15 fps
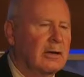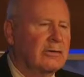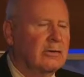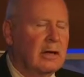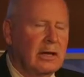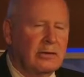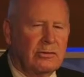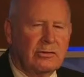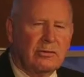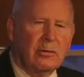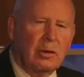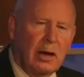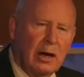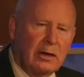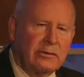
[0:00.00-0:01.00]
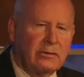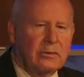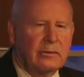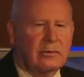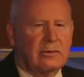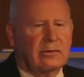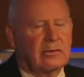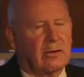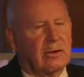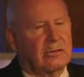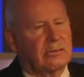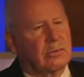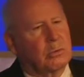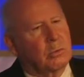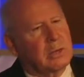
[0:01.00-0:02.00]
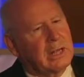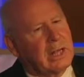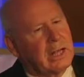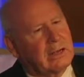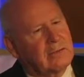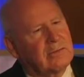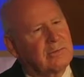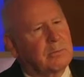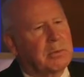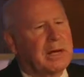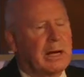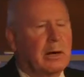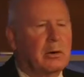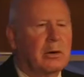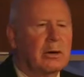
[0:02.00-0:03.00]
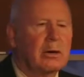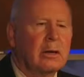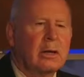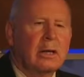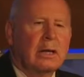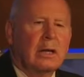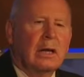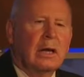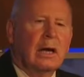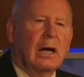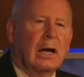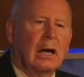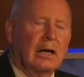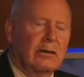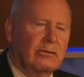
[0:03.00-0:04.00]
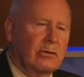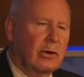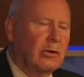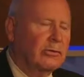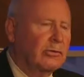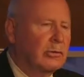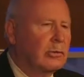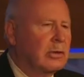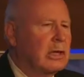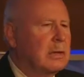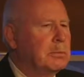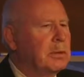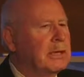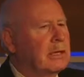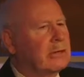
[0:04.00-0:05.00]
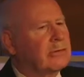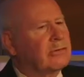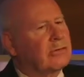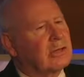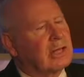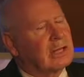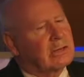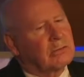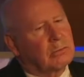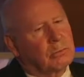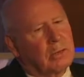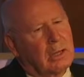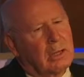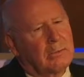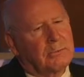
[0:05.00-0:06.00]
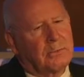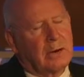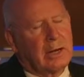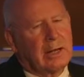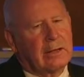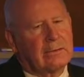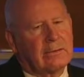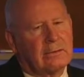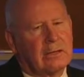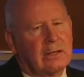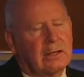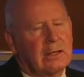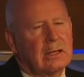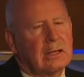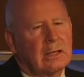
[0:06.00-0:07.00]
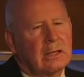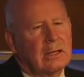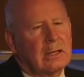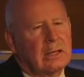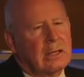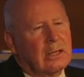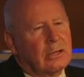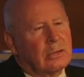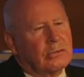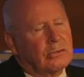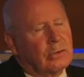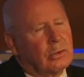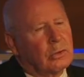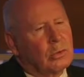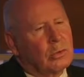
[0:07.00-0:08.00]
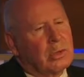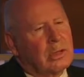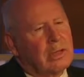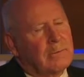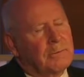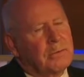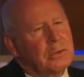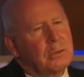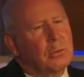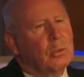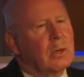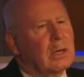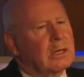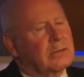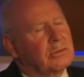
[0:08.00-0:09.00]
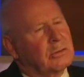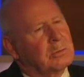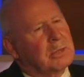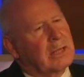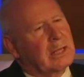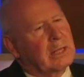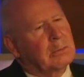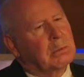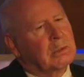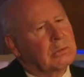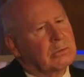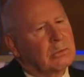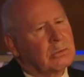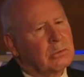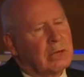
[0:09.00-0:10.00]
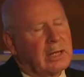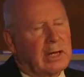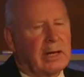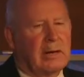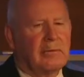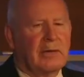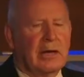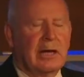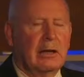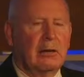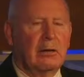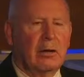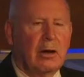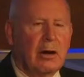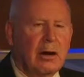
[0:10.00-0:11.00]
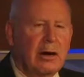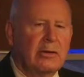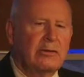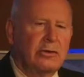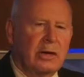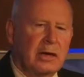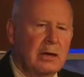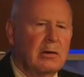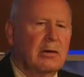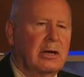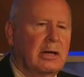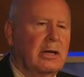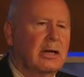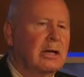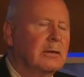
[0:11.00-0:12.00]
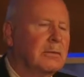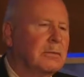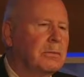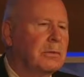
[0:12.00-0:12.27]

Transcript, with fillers: It's not just losses, it's also reactive power. Uh, it's also keeping it synced uh, for AC. So if you want to be able to have a large area